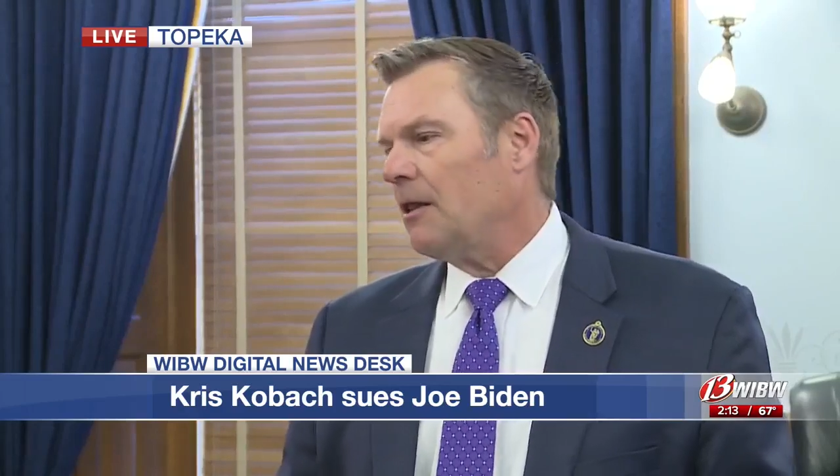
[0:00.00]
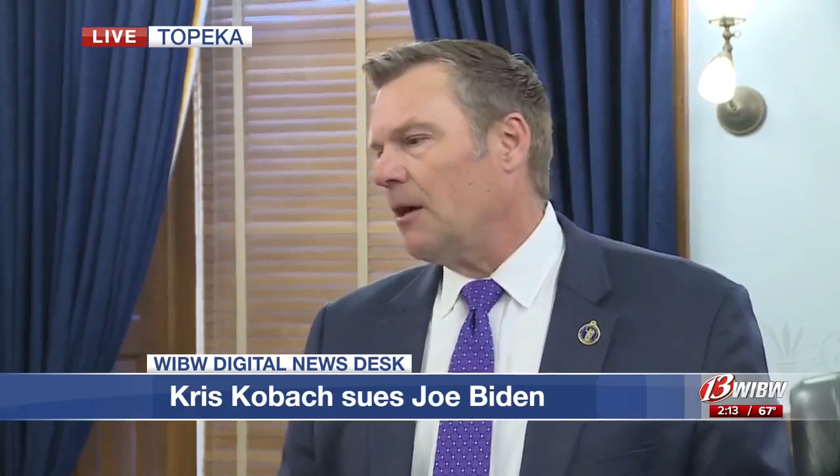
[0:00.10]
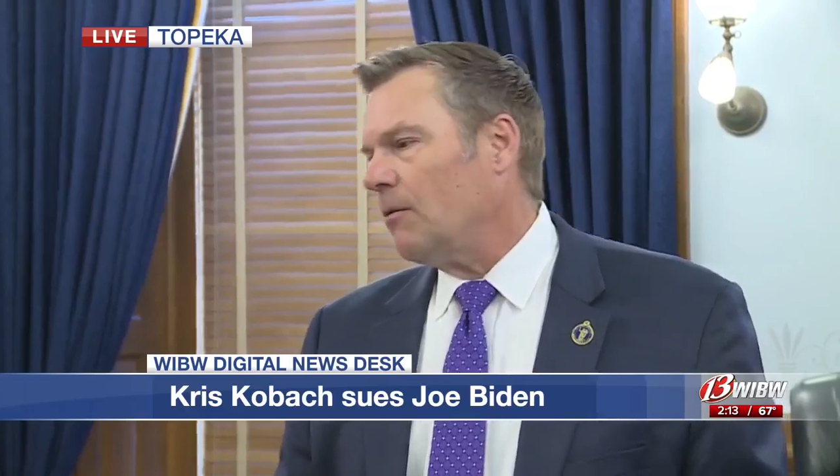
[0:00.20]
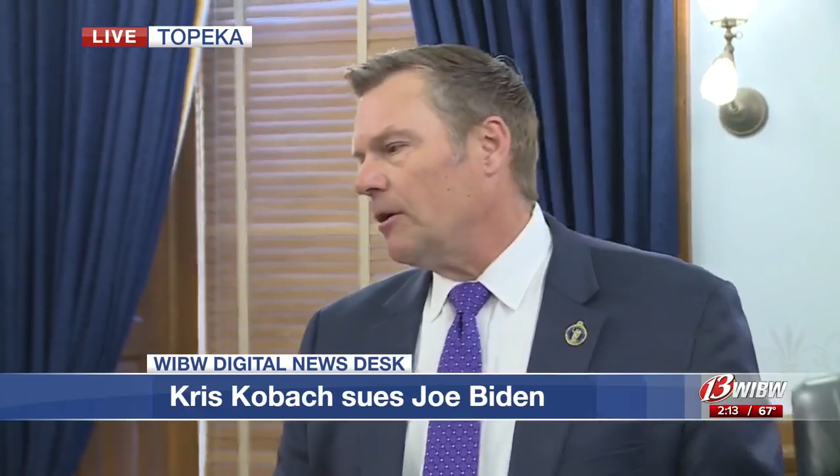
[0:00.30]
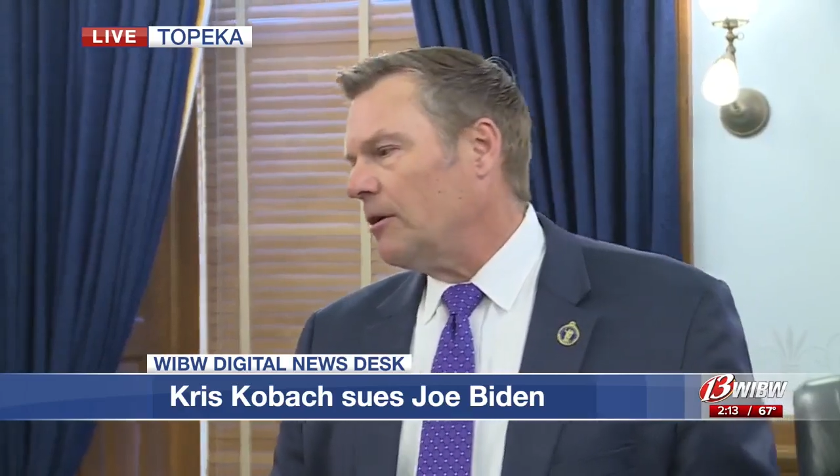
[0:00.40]

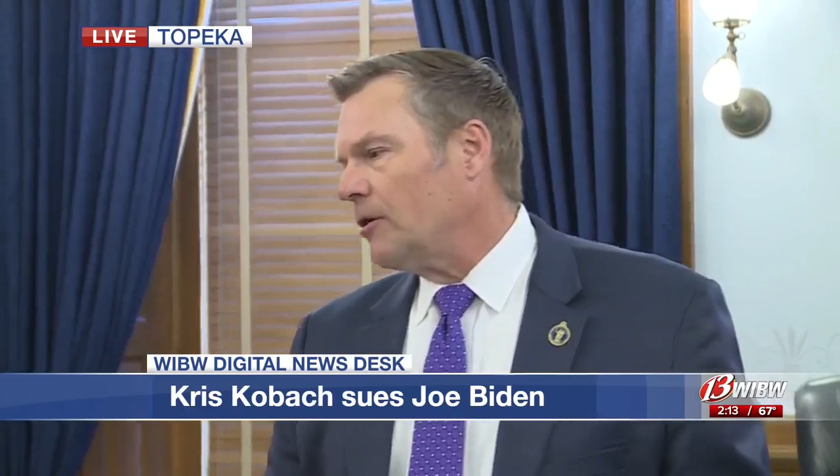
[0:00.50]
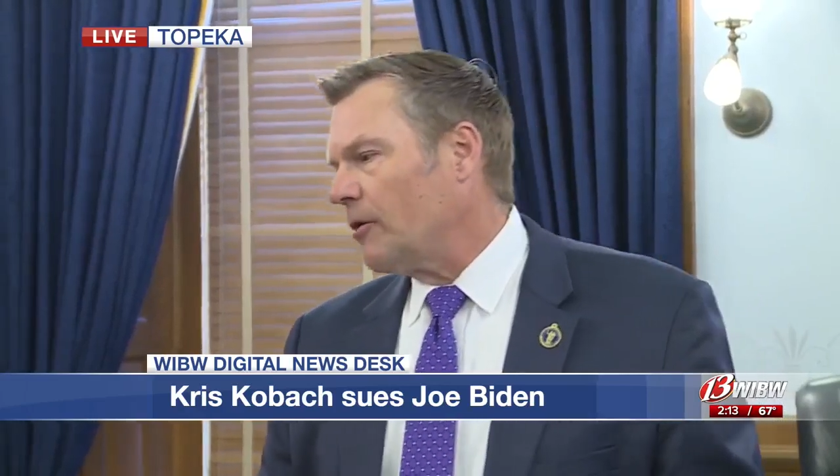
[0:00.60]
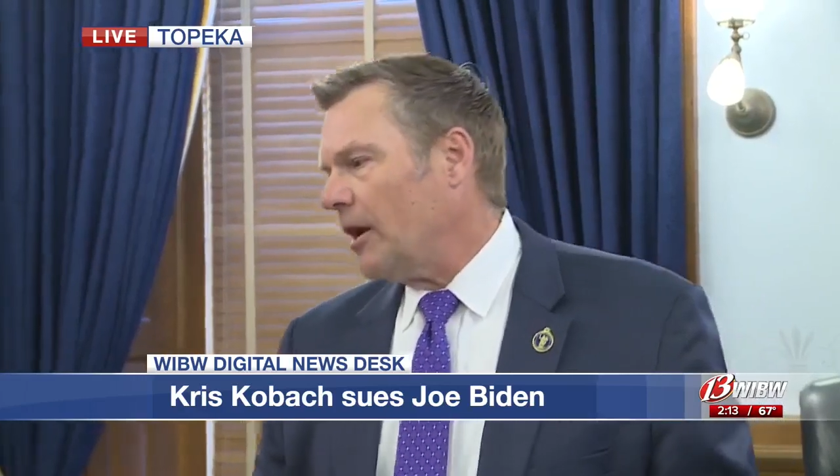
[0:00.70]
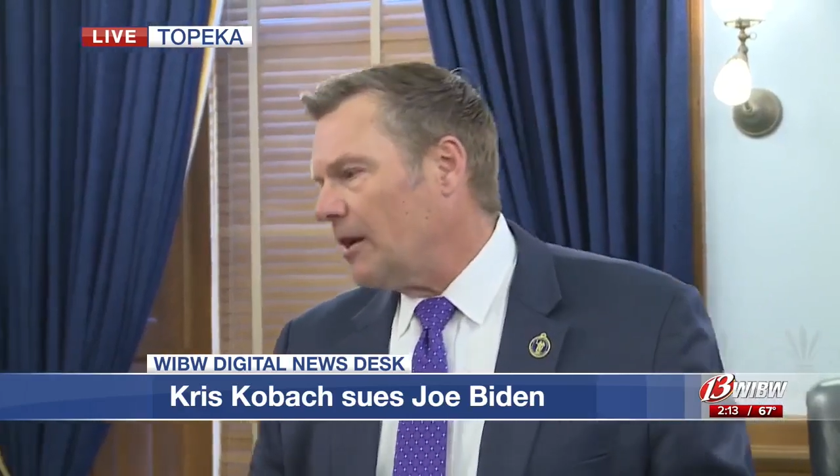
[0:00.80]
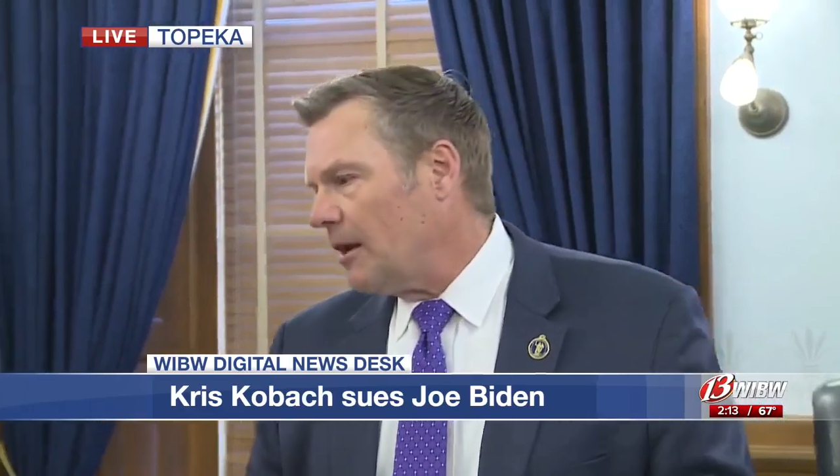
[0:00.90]
that would
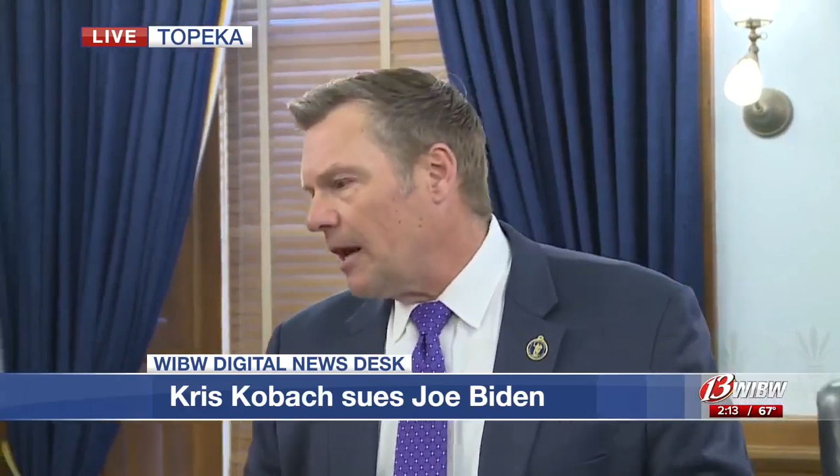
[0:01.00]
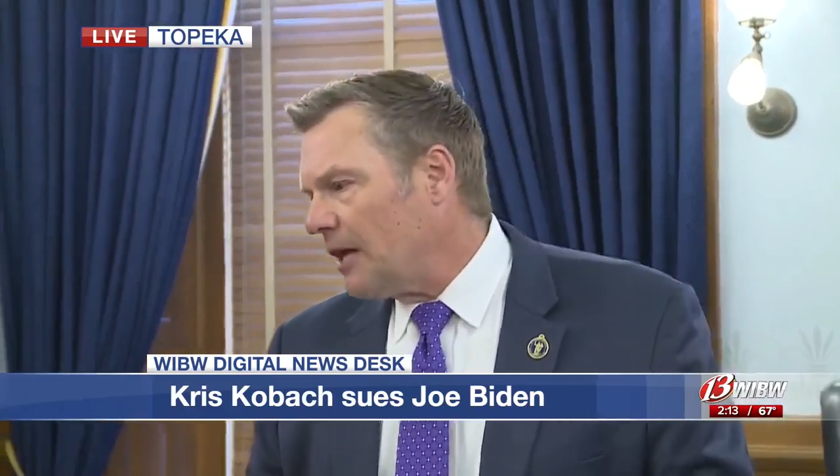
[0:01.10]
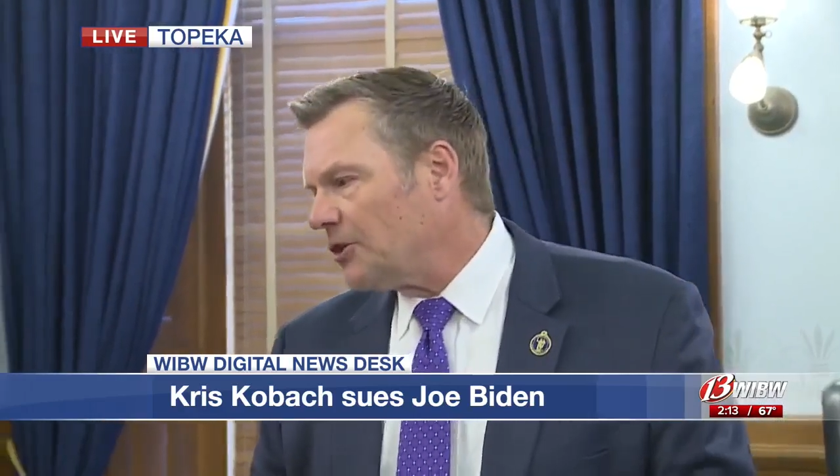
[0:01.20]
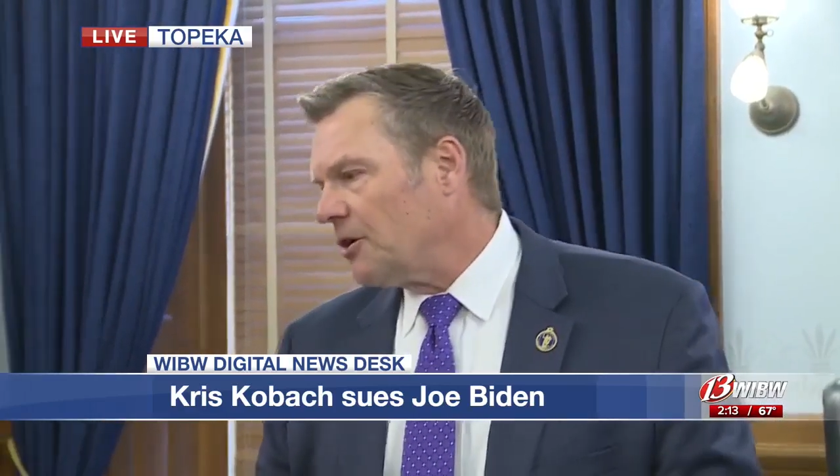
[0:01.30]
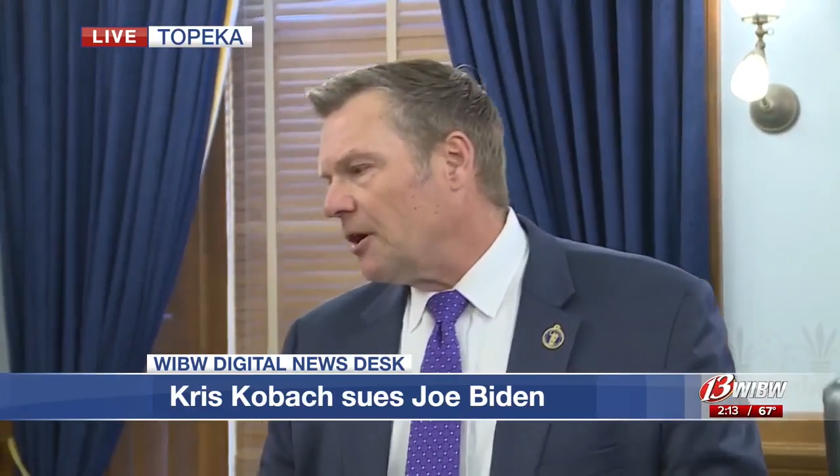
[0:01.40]
create
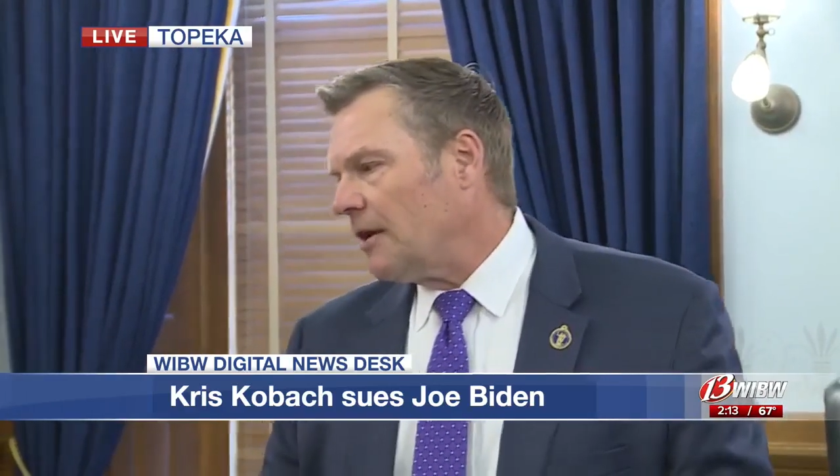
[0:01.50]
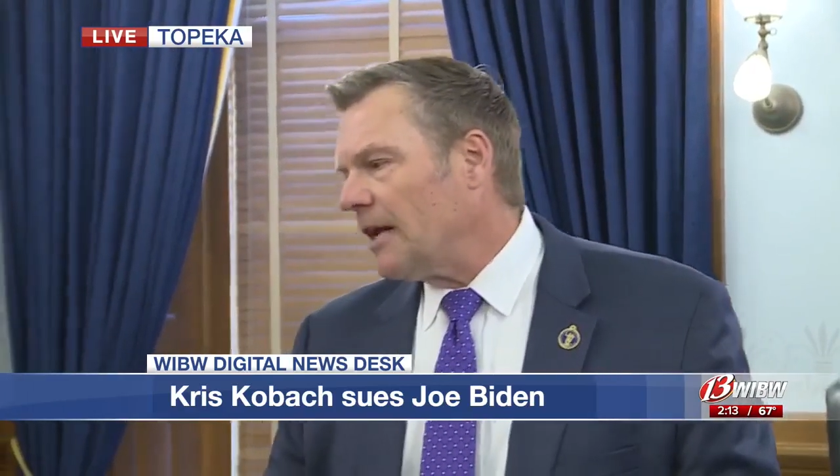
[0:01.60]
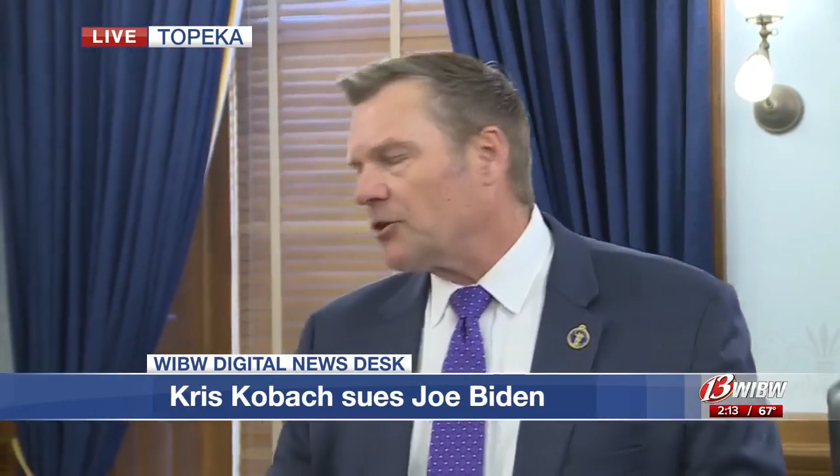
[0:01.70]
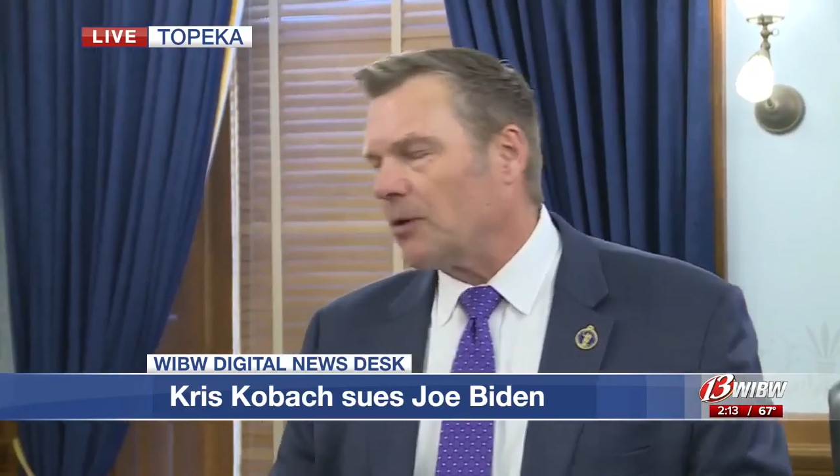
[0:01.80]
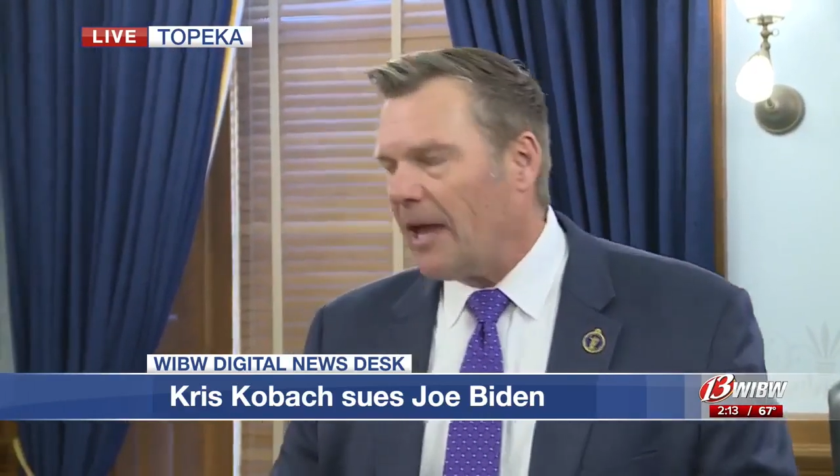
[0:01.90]

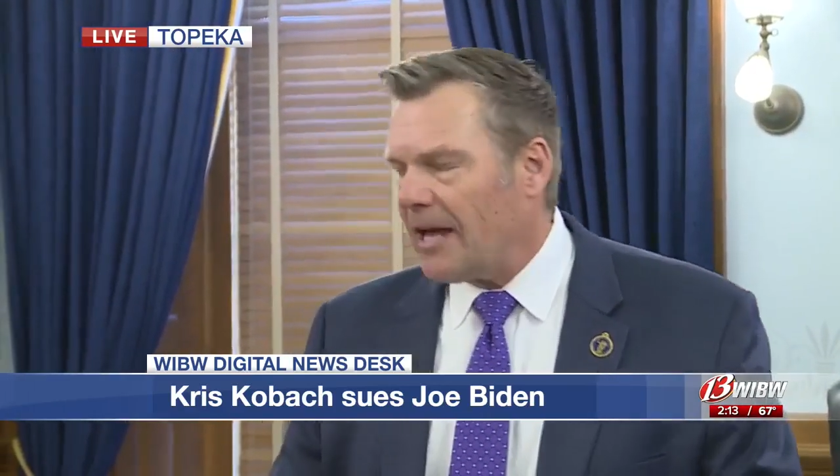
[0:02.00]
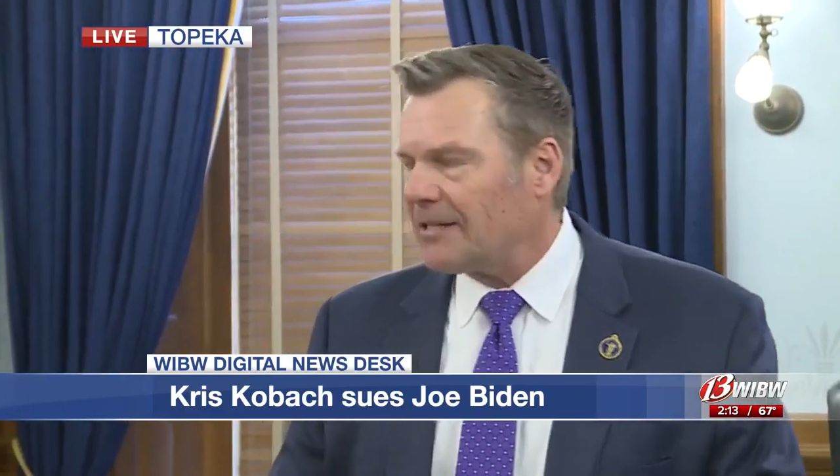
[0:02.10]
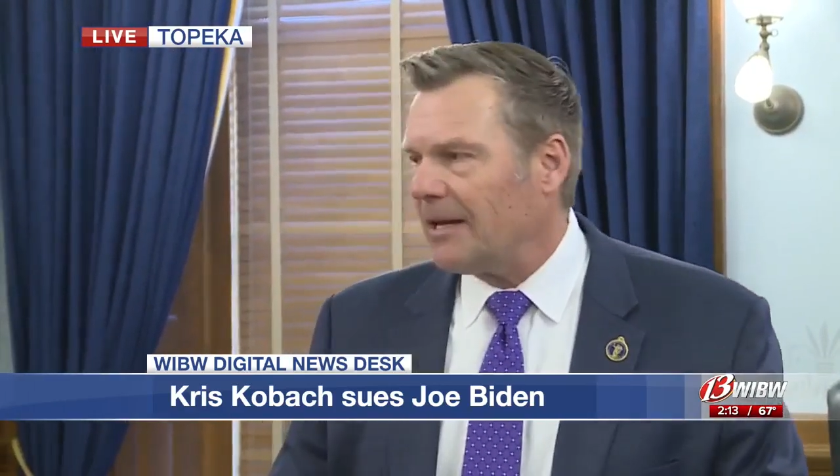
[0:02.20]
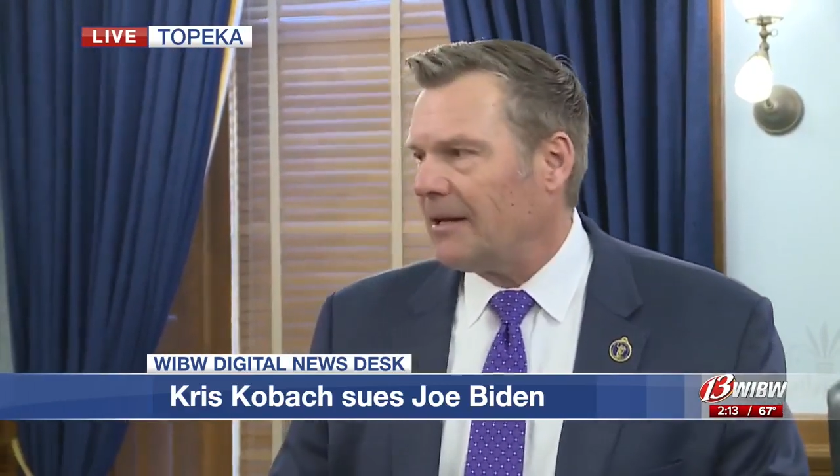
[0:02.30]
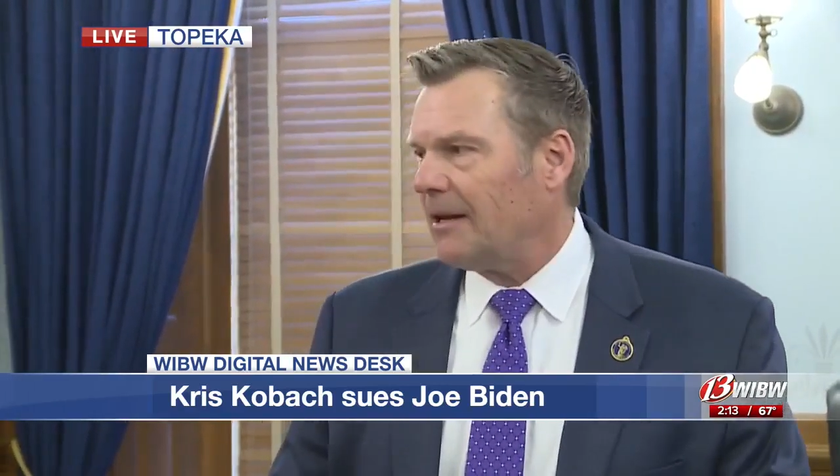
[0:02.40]
natural
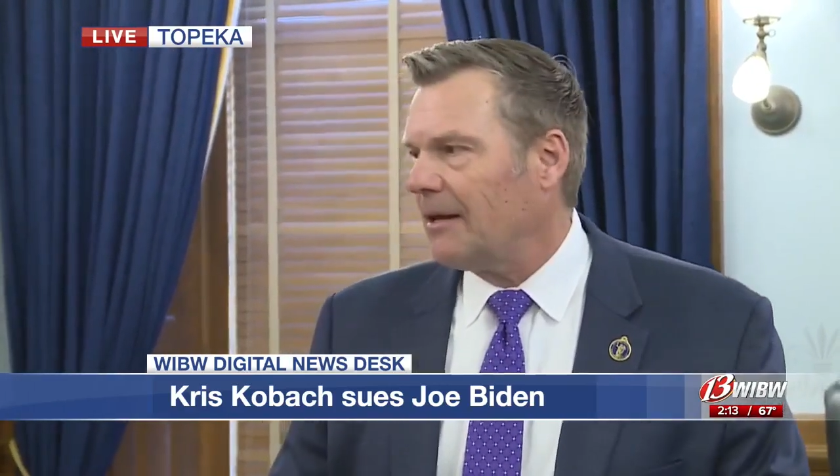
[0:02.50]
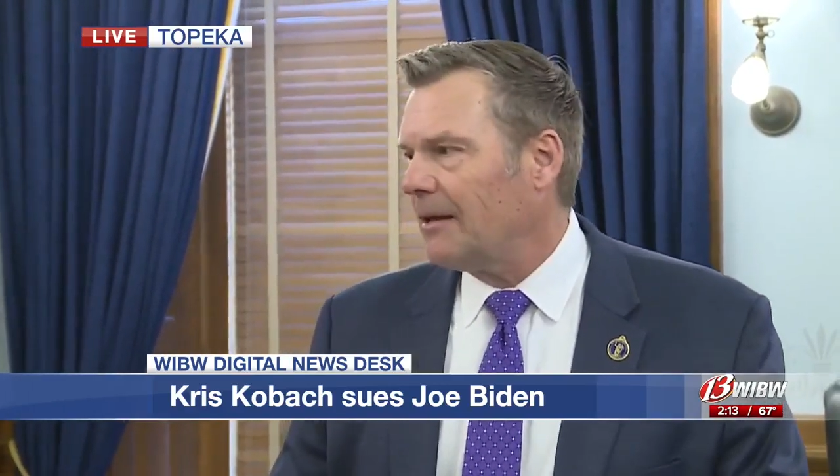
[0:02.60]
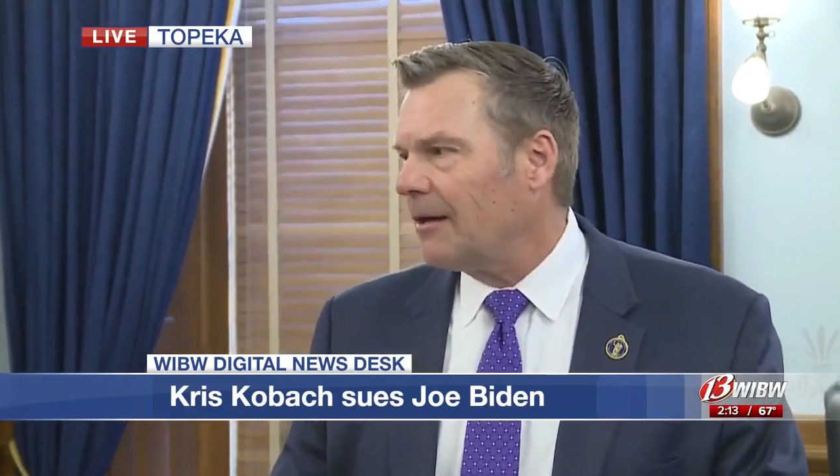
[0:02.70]
asset